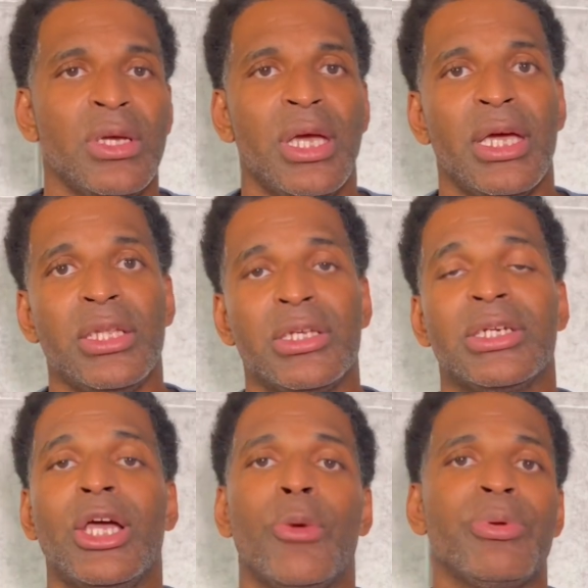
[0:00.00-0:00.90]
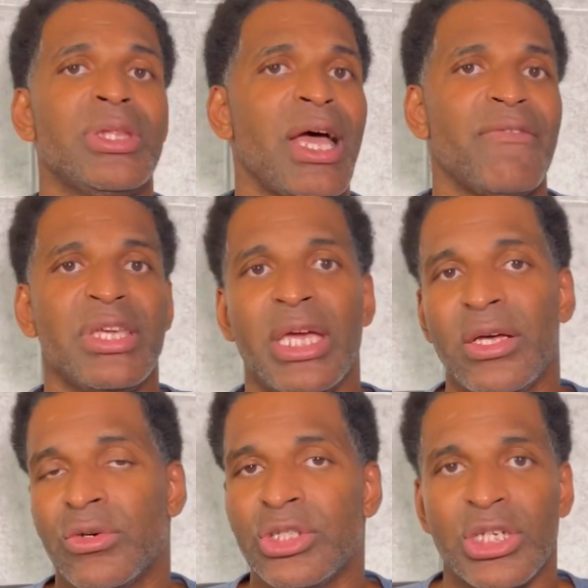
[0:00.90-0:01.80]
And it can help you navigate
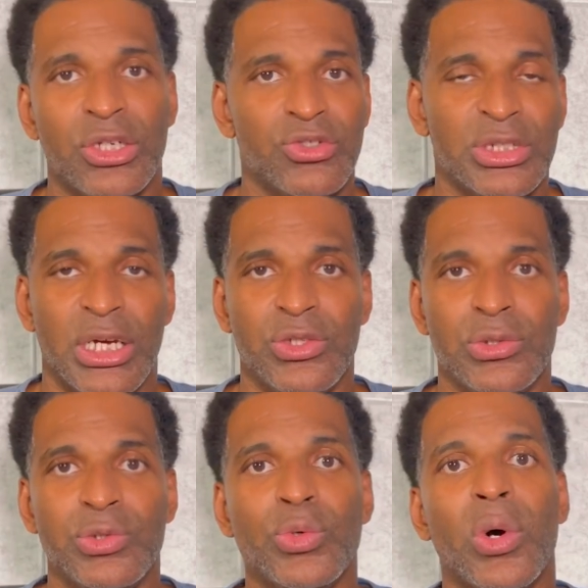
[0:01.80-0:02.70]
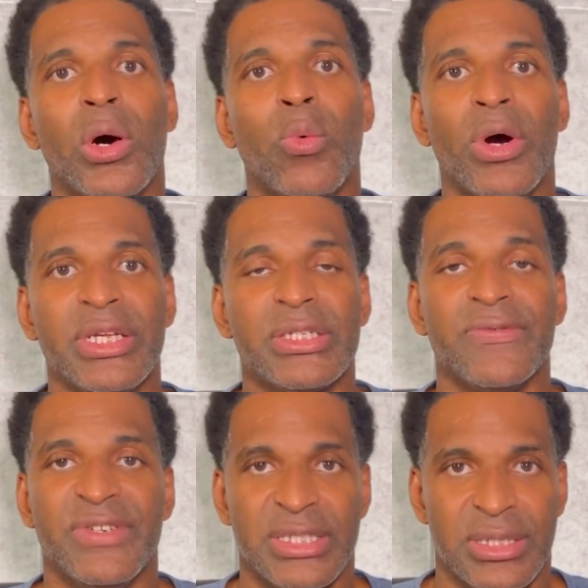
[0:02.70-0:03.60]
all these countries that you are wanting to
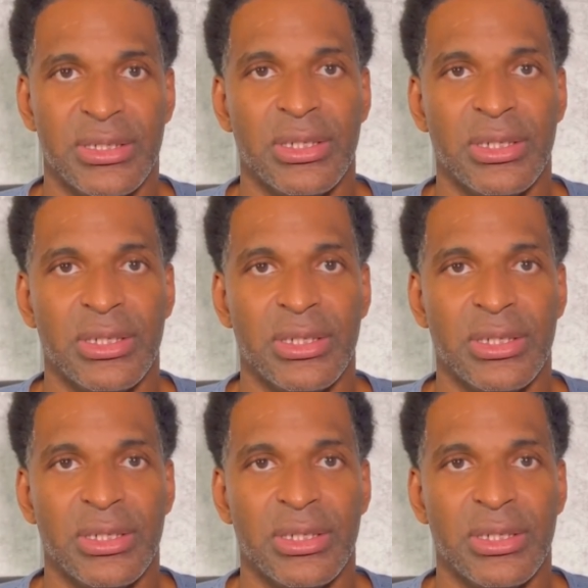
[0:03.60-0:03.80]
visit.